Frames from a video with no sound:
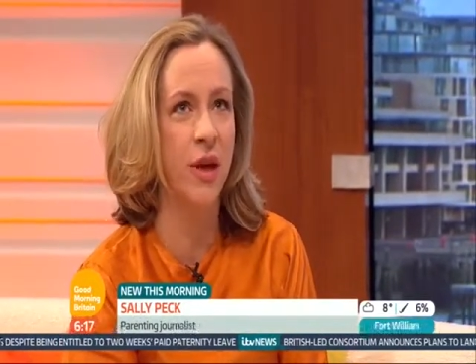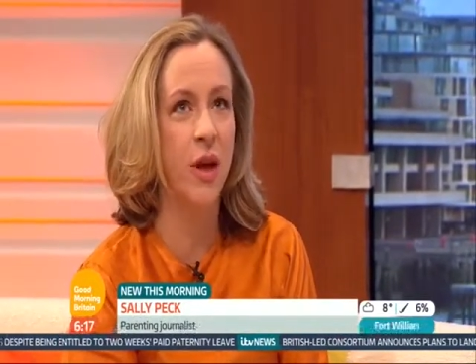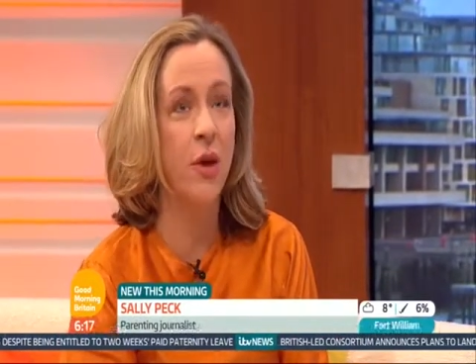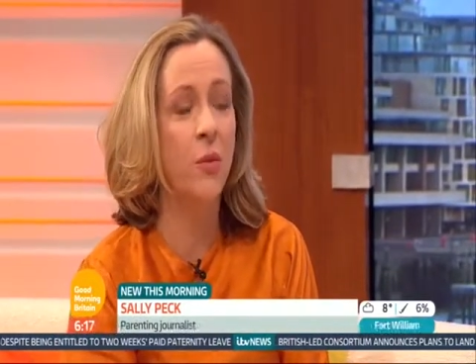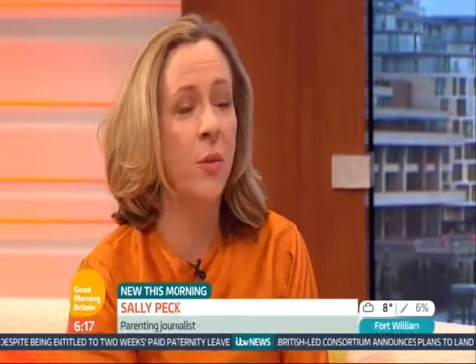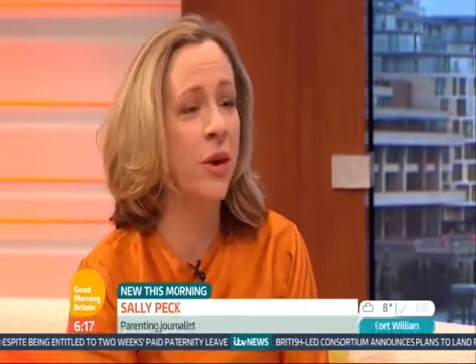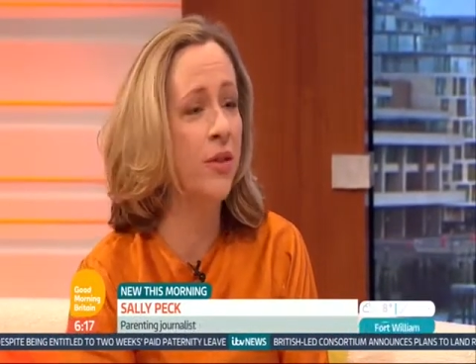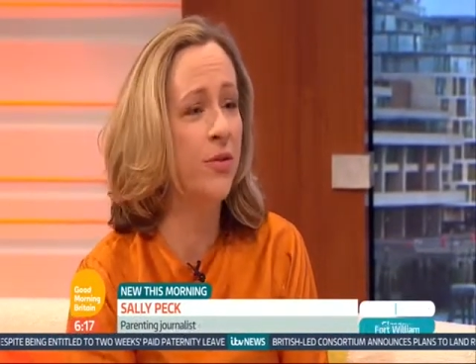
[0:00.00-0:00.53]

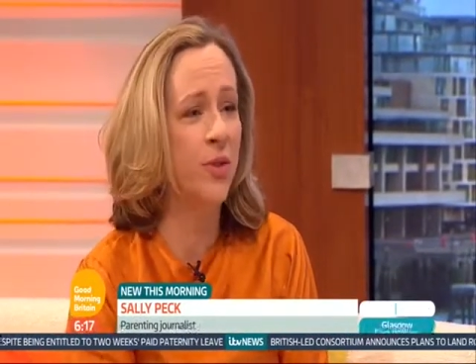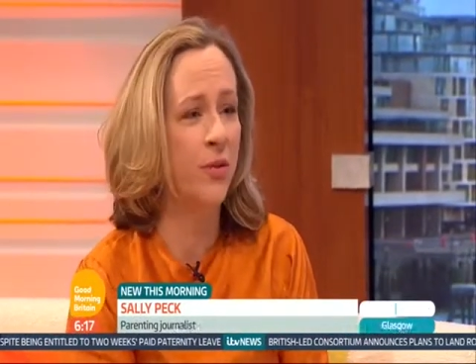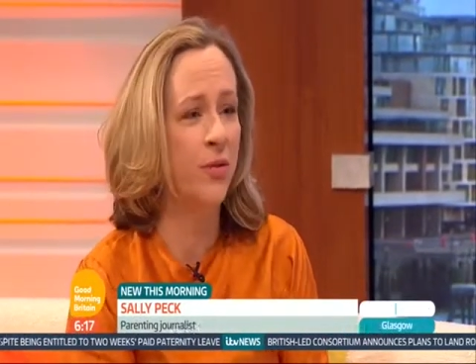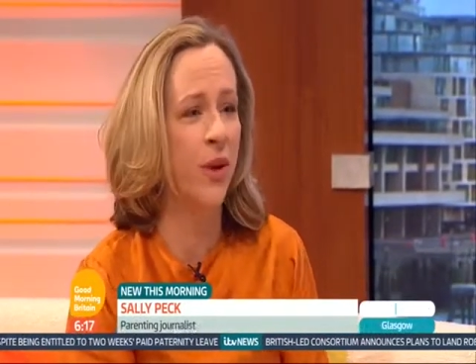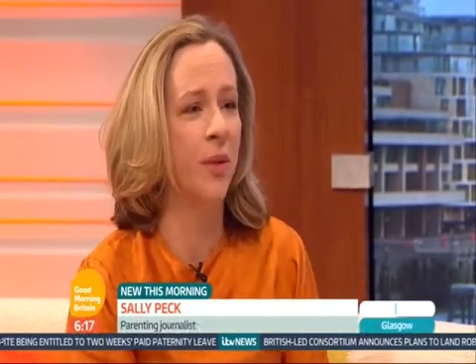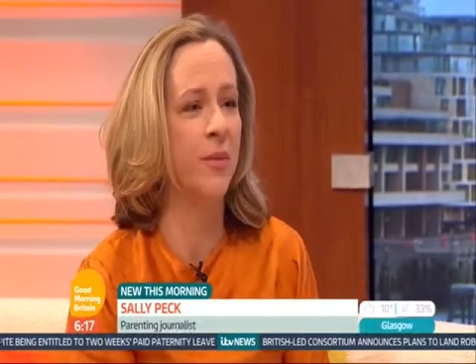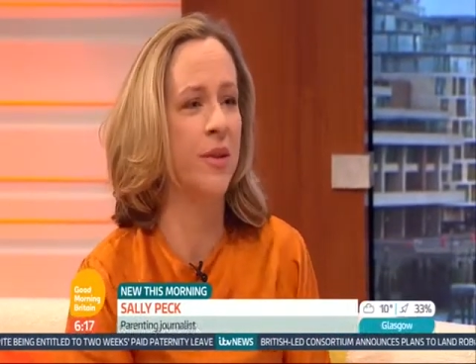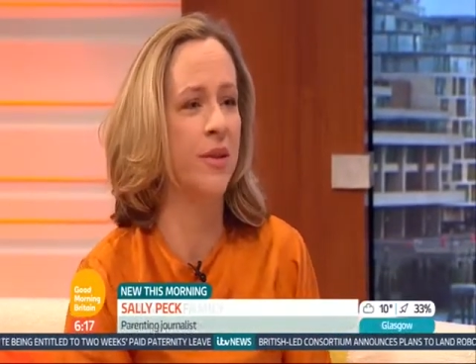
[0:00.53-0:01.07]
1 in 3
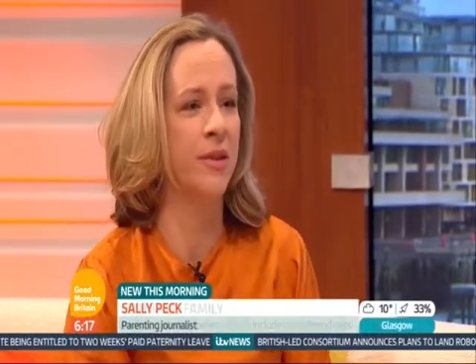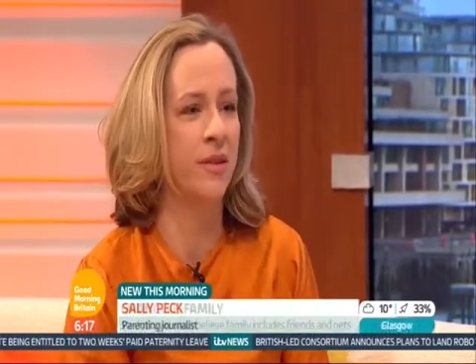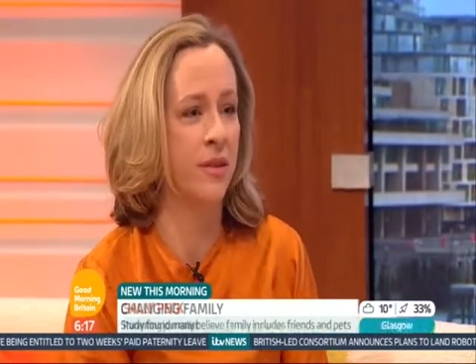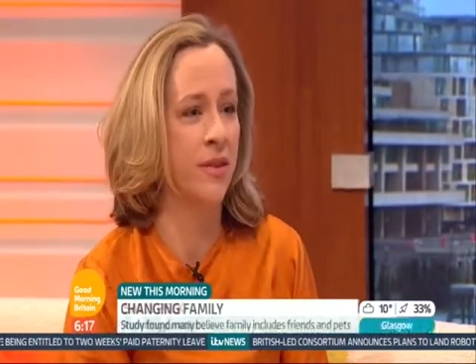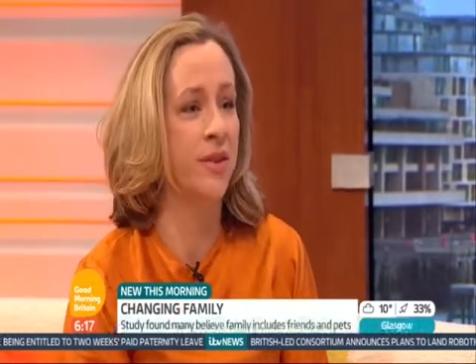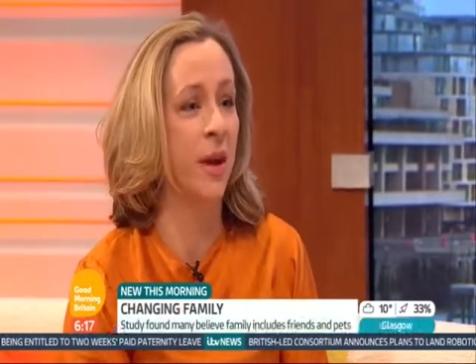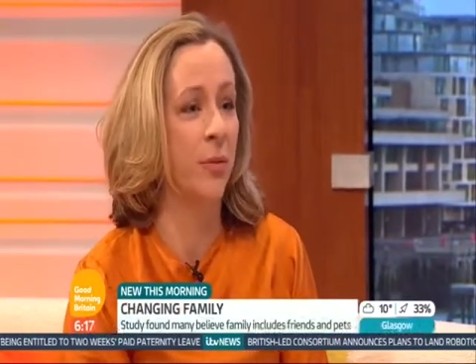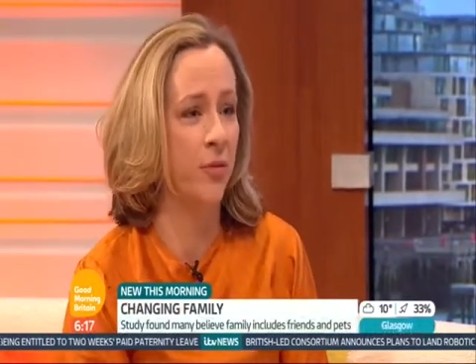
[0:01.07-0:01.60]
families is a
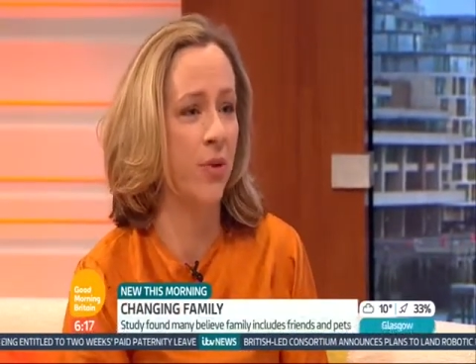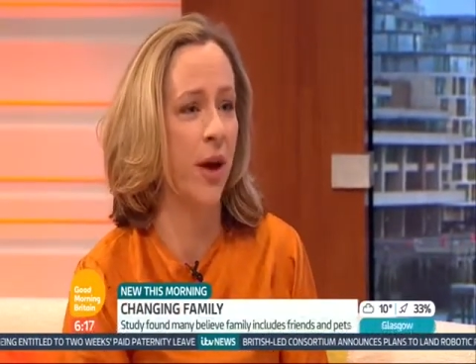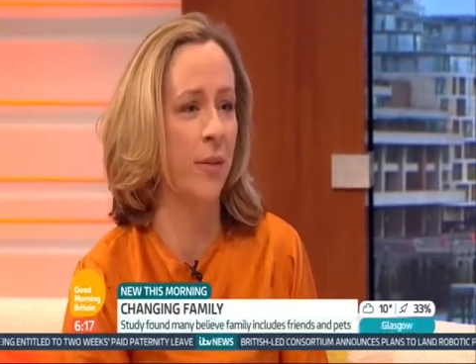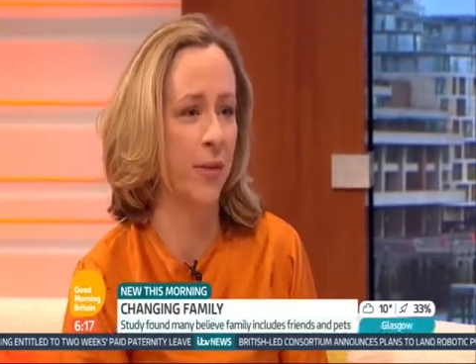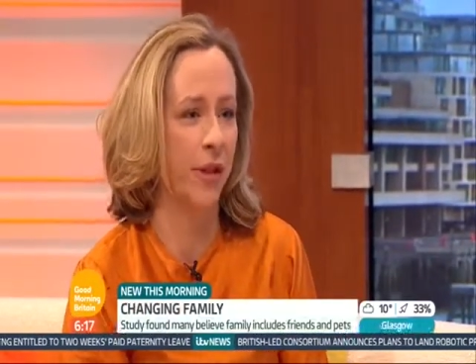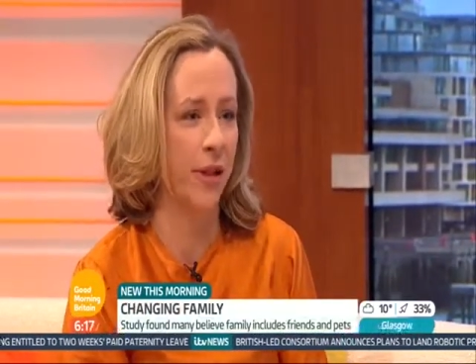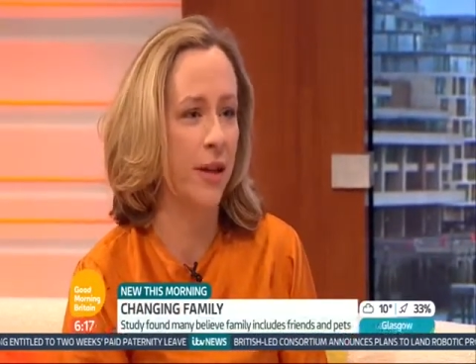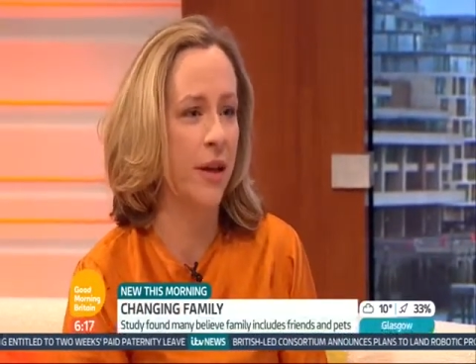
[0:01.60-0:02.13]
step
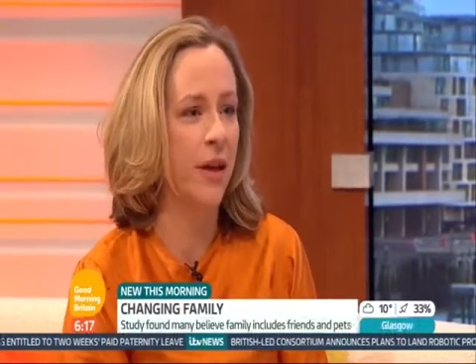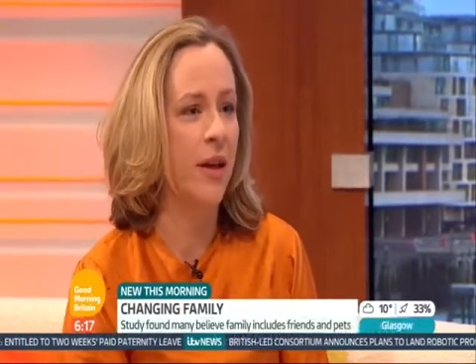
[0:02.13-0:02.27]
family,